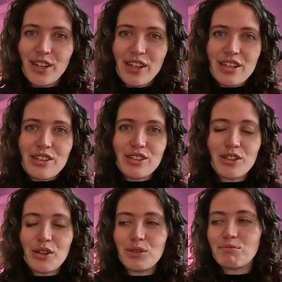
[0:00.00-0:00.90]

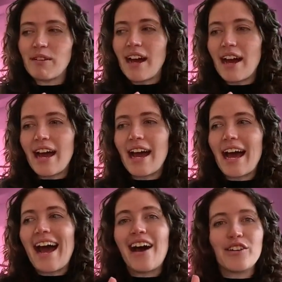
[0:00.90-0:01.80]
So
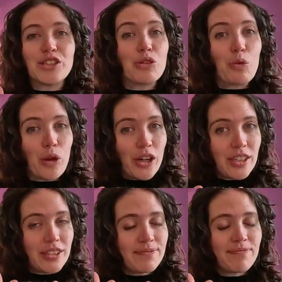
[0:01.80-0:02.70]
how does it
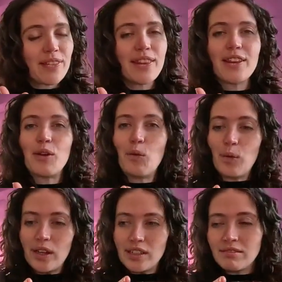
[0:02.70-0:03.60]
work?
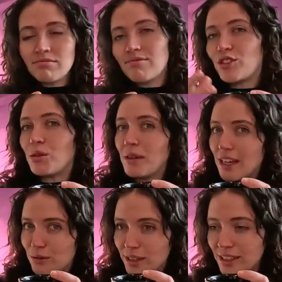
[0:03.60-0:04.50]
Well, to begin
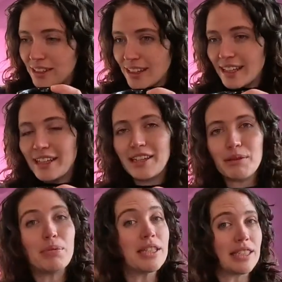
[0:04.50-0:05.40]
with, the
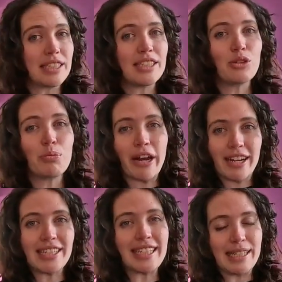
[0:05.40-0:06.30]
businesses or product
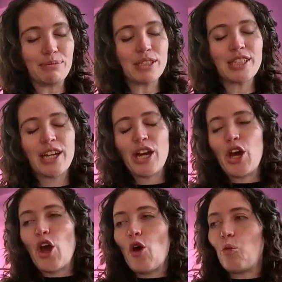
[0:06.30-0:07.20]
teams
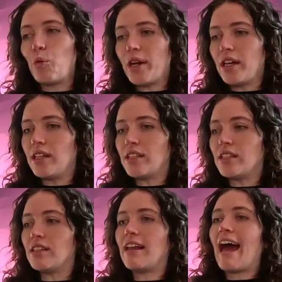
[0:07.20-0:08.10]

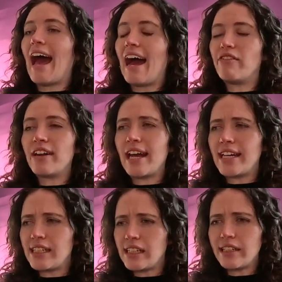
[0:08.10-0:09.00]
will have an
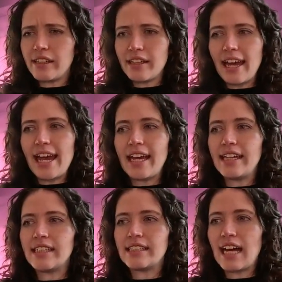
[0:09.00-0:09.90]
idea, a
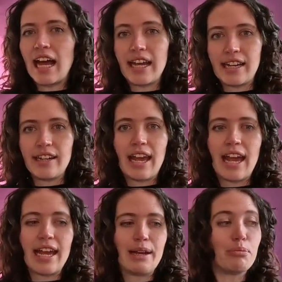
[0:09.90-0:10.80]
design,
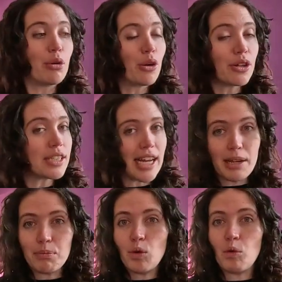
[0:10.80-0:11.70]
a prototype,
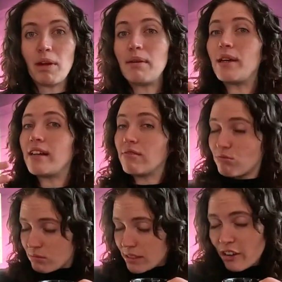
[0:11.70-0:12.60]
or maybe
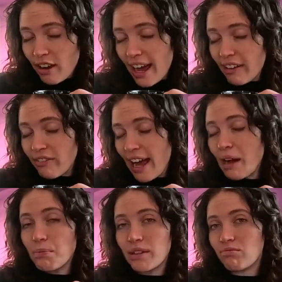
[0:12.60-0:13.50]
their live app
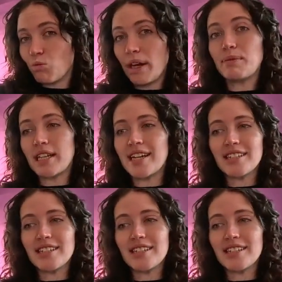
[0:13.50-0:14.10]
and website.